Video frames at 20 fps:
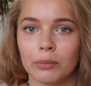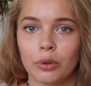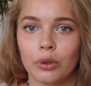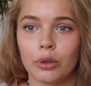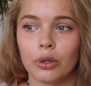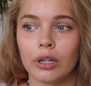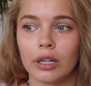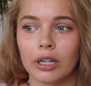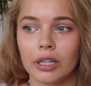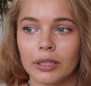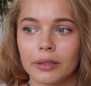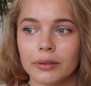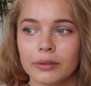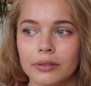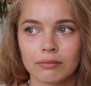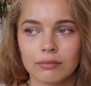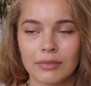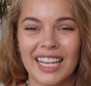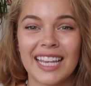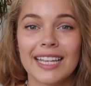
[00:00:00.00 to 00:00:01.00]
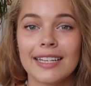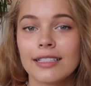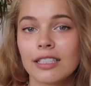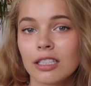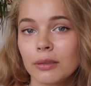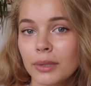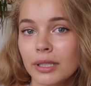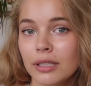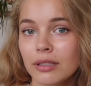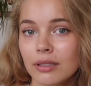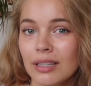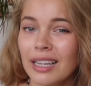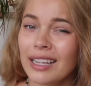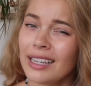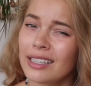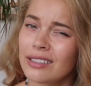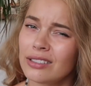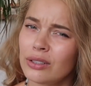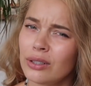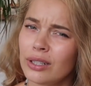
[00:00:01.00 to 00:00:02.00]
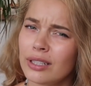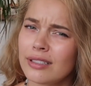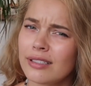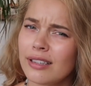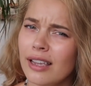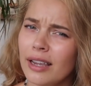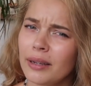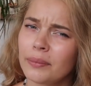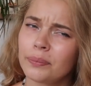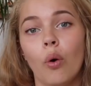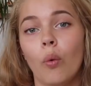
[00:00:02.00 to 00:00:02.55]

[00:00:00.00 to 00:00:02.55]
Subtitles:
more intimate, I guess you can say.